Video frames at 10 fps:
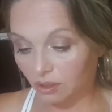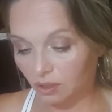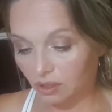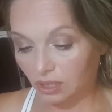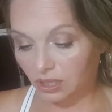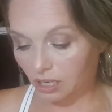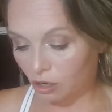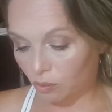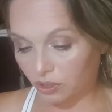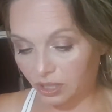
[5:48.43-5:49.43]
Isn't that
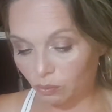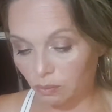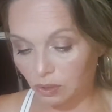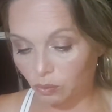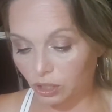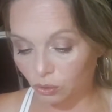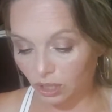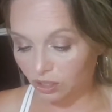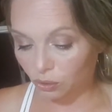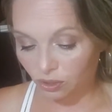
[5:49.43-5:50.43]
terrible as women? We do
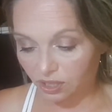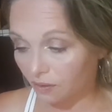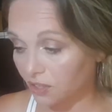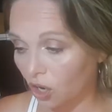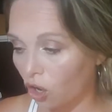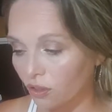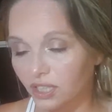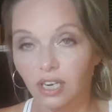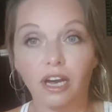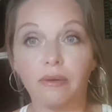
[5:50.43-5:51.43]
that to ourselves all
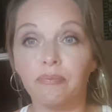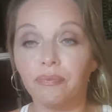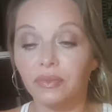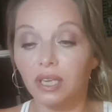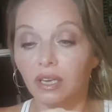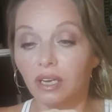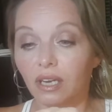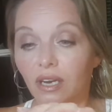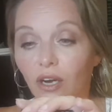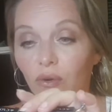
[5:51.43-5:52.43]
the time.
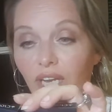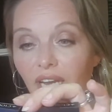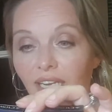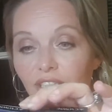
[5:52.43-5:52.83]
Okay,